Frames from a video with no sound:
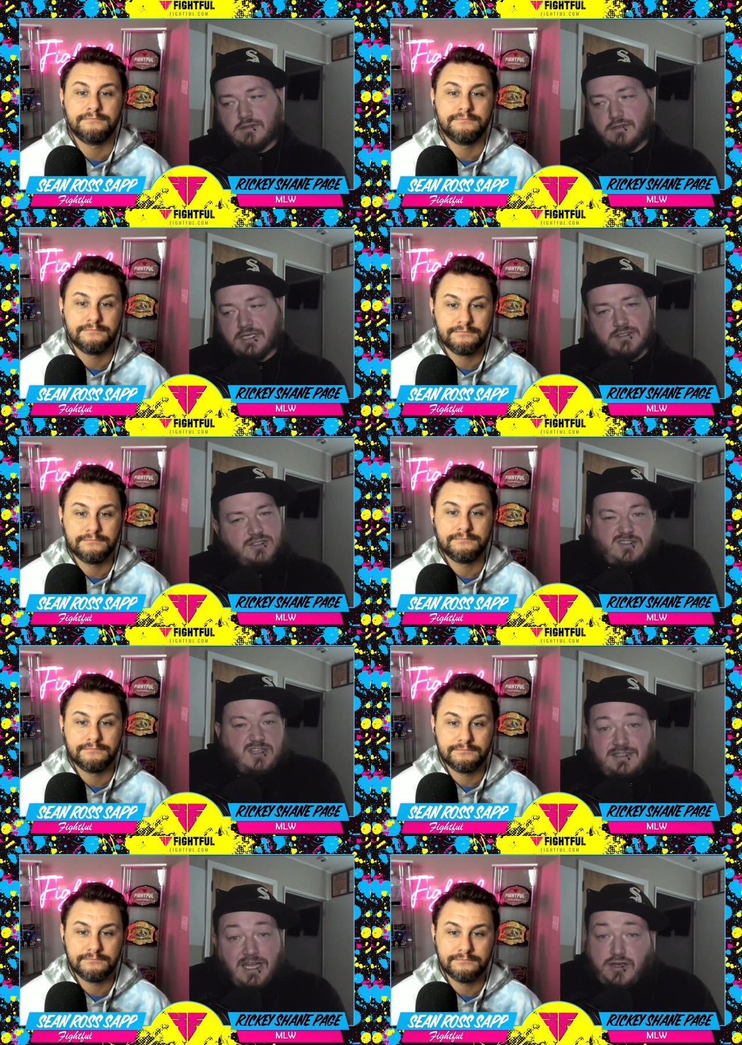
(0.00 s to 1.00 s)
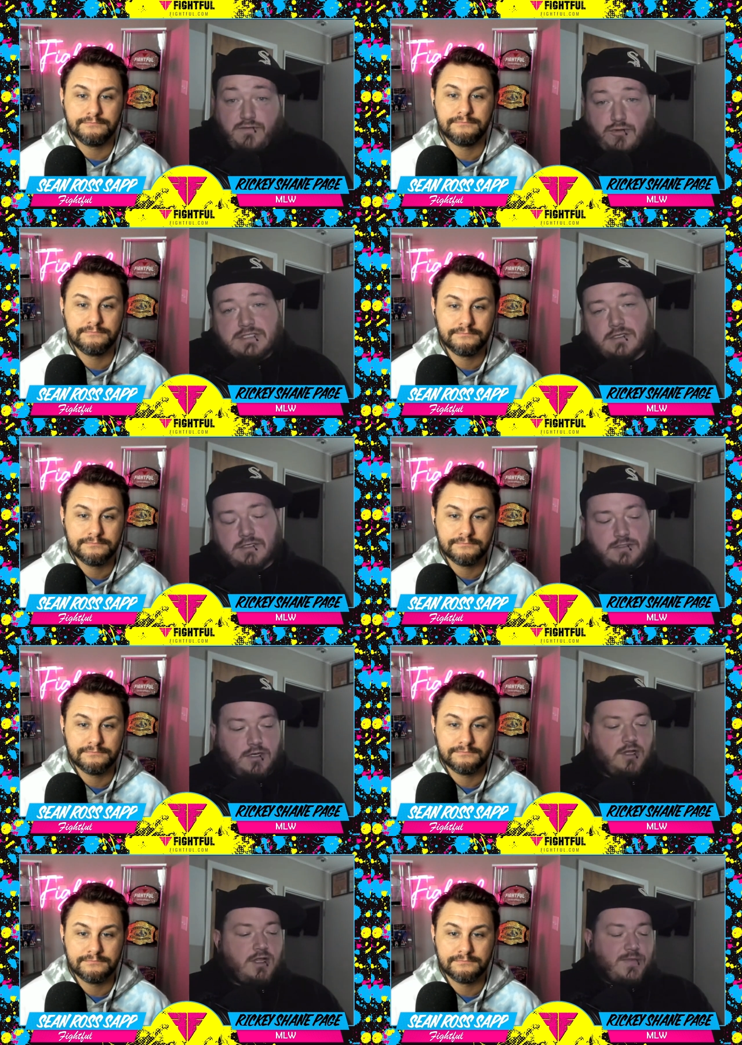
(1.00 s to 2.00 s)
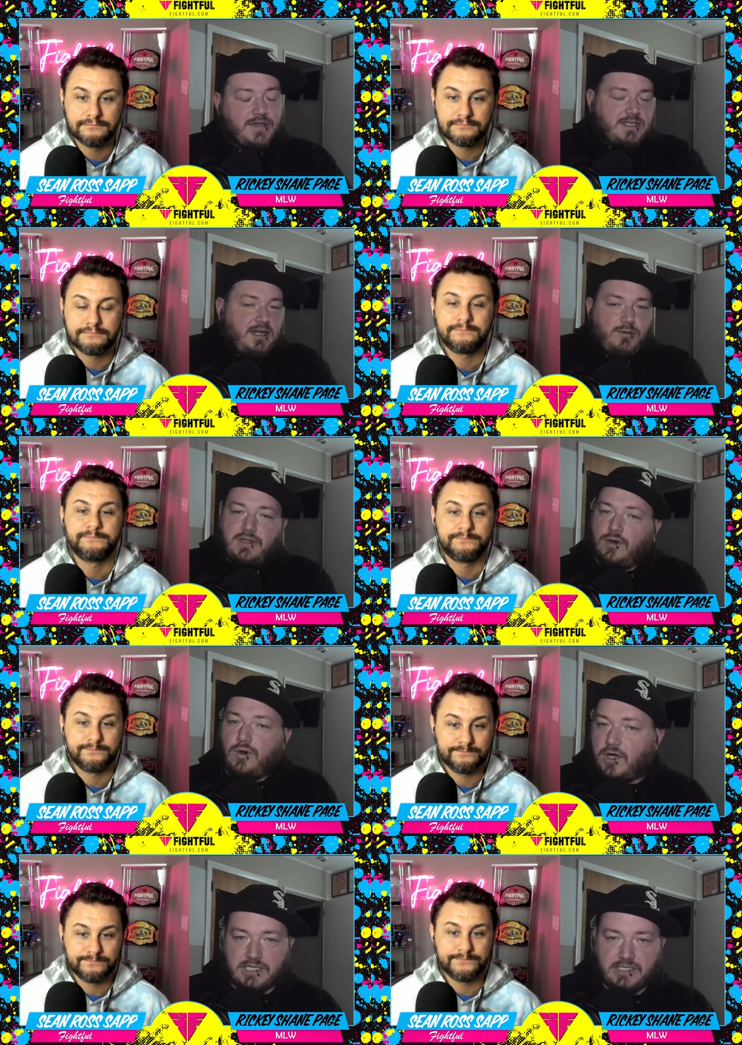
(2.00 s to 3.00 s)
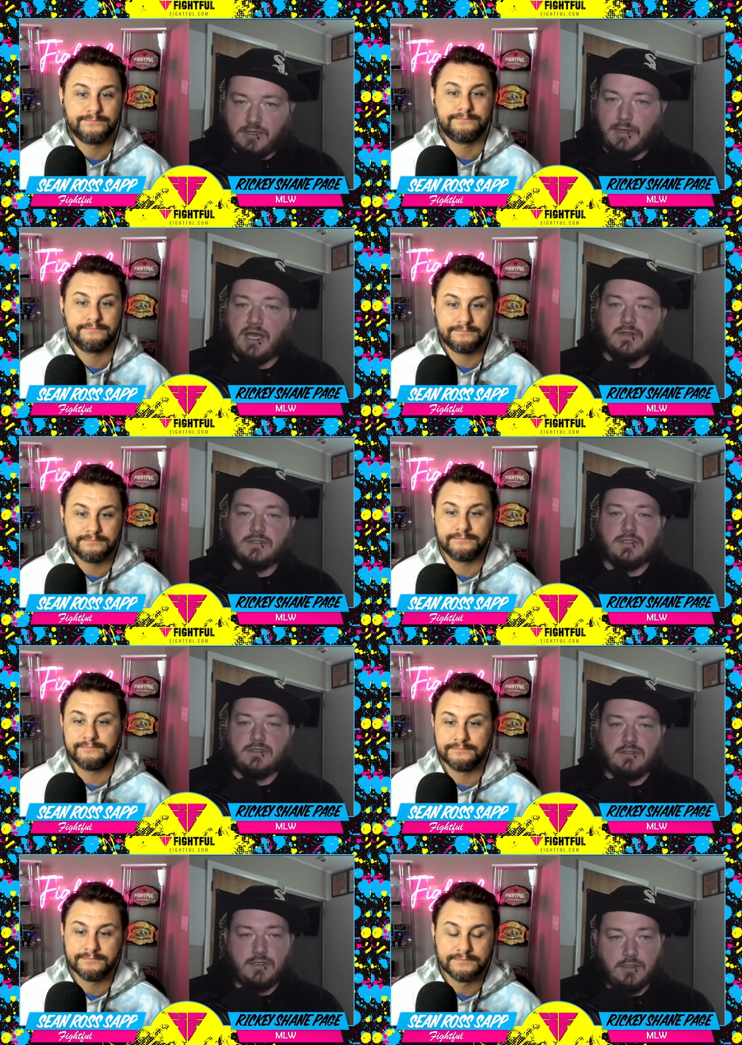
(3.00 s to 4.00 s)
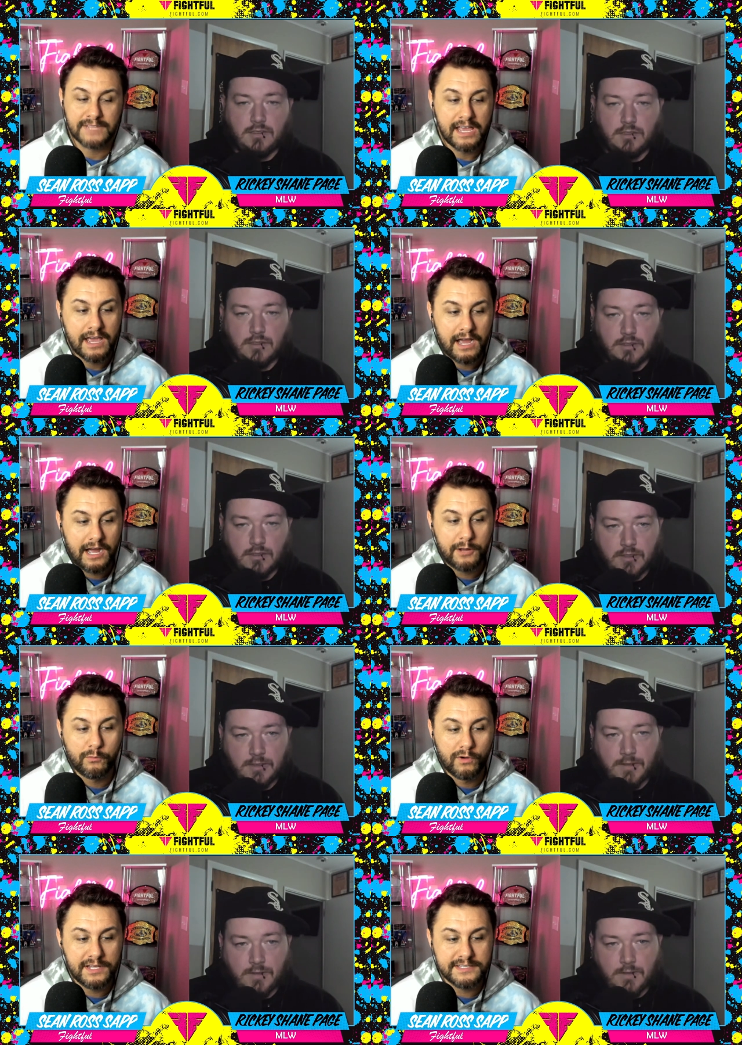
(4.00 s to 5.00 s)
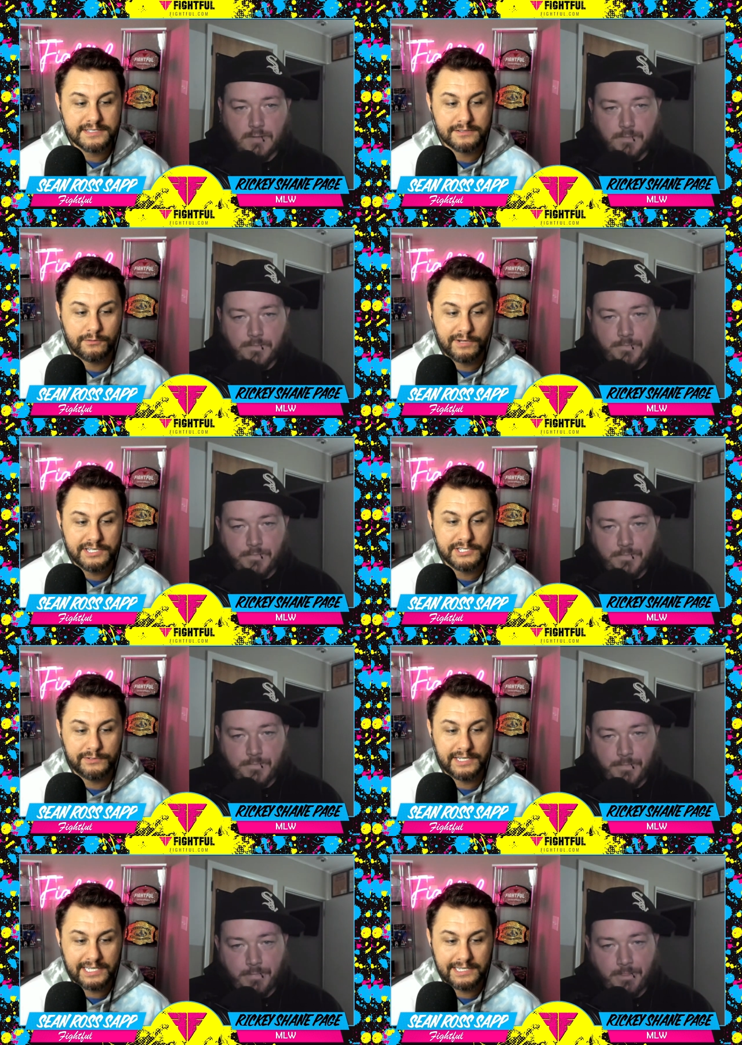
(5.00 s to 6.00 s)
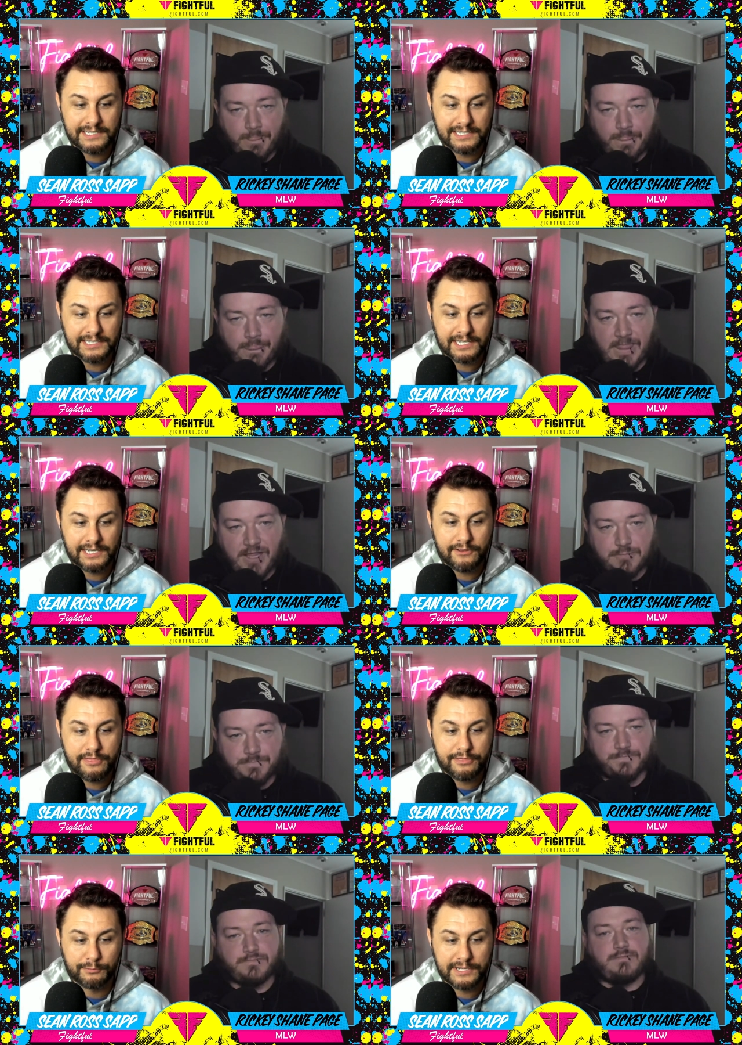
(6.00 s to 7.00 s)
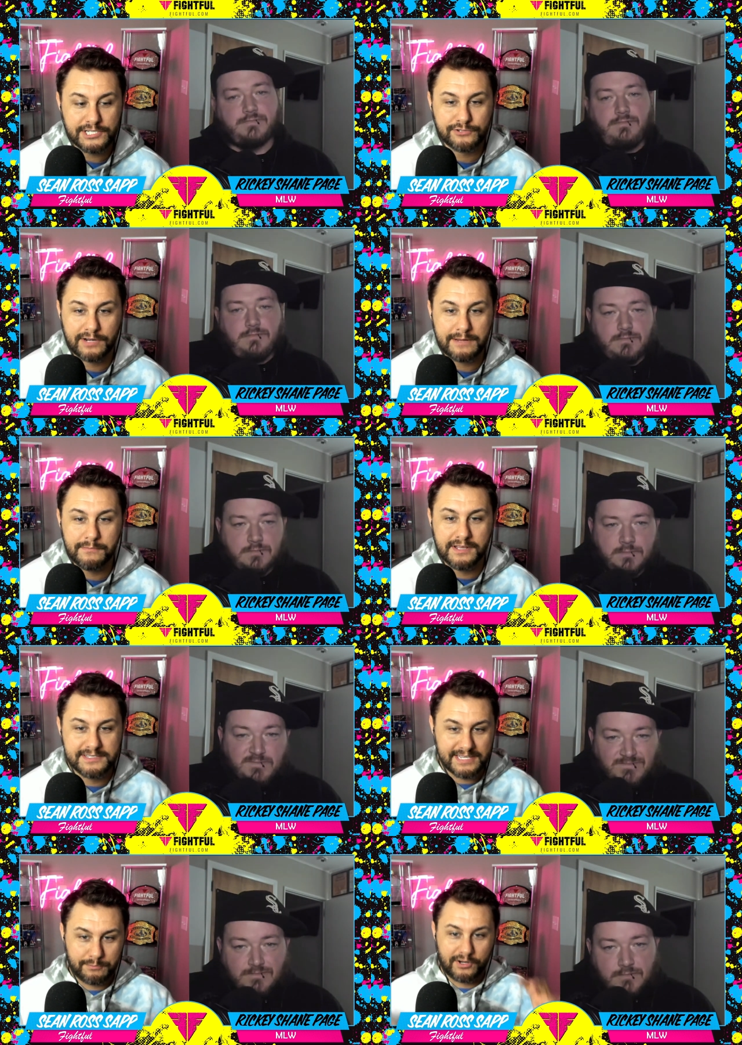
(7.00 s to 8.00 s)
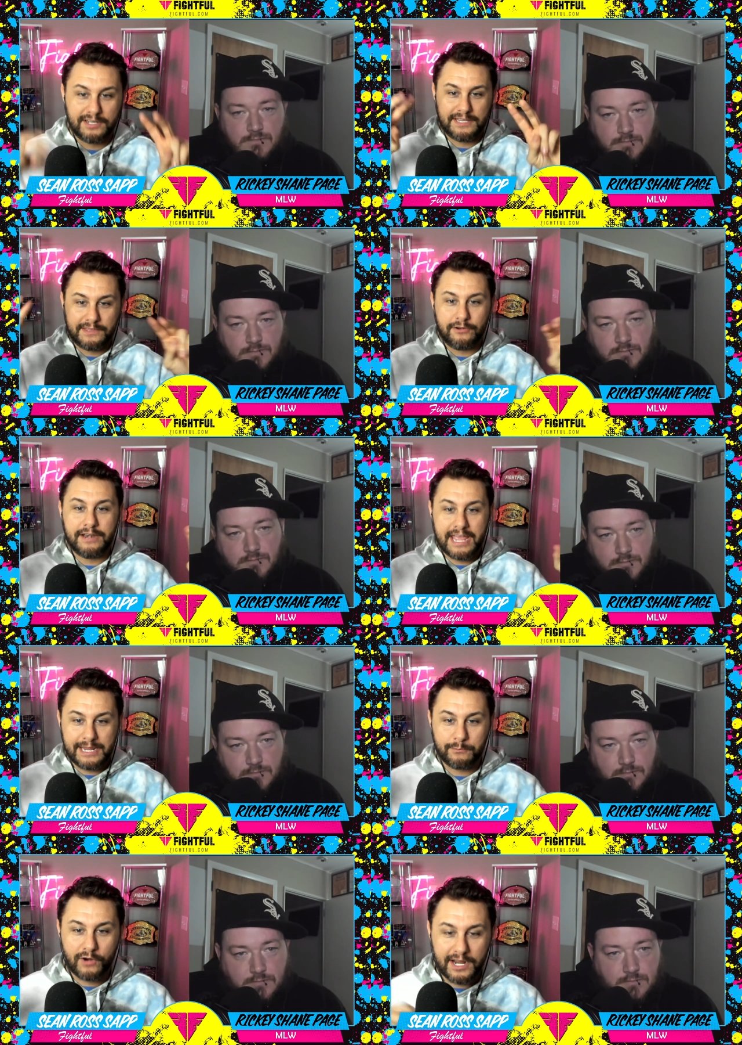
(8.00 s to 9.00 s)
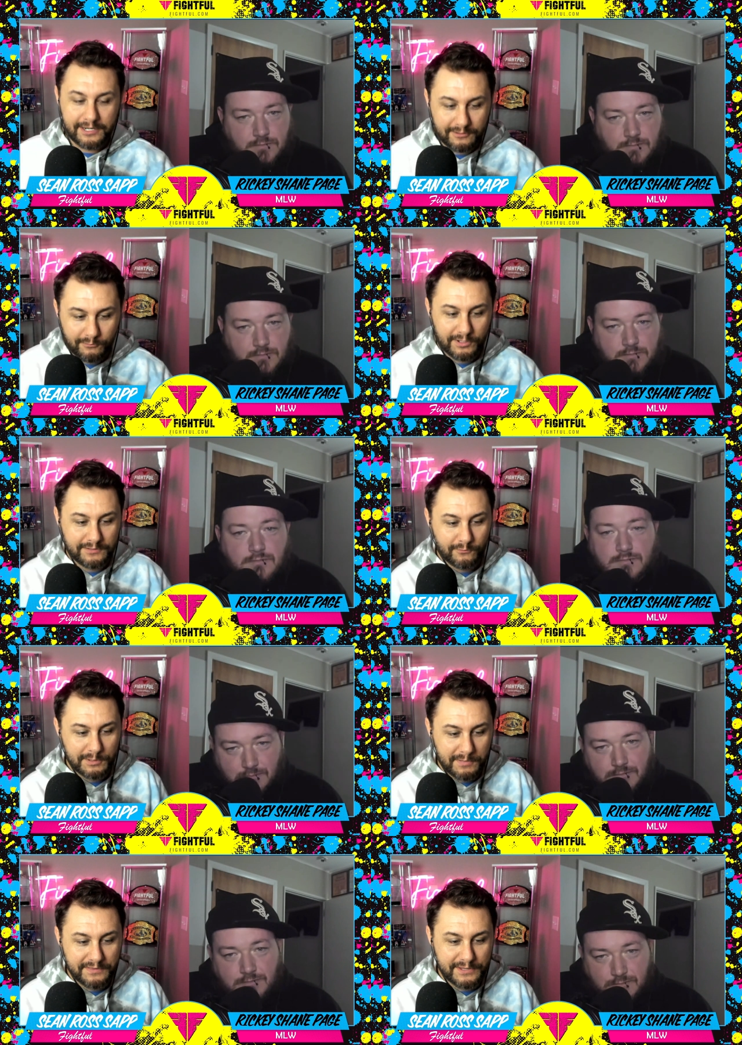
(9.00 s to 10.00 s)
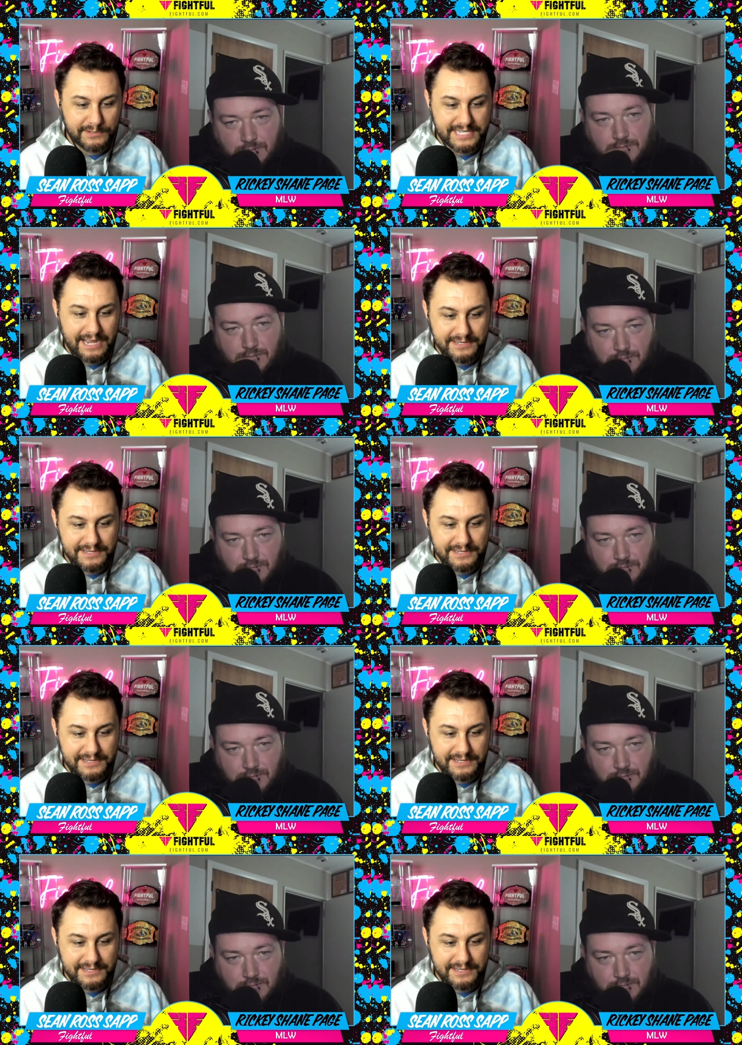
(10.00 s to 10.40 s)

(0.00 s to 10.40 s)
Speaker 1: it's just it's not good for wrestling so that's kind of where the whole idea behind this is I
Speaker 2: once went to an indie and three straight months they brought in their name, right? One one month it was Al